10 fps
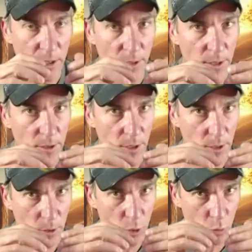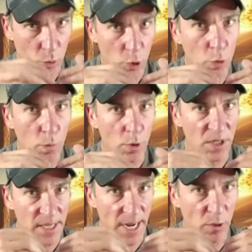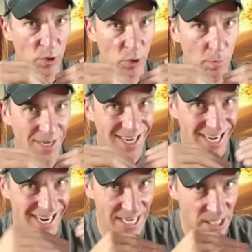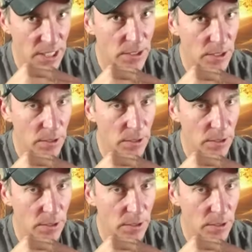there's a group or a council behind it,